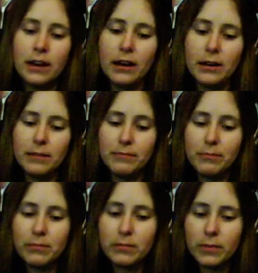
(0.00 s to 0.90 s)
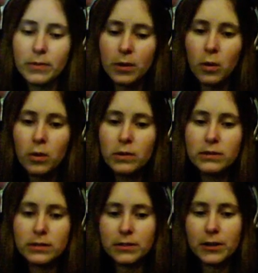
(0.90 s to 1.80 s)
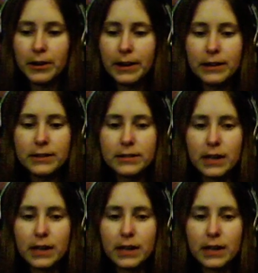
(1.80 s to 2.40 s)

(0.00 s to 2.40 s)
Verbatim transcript: um, old couriers.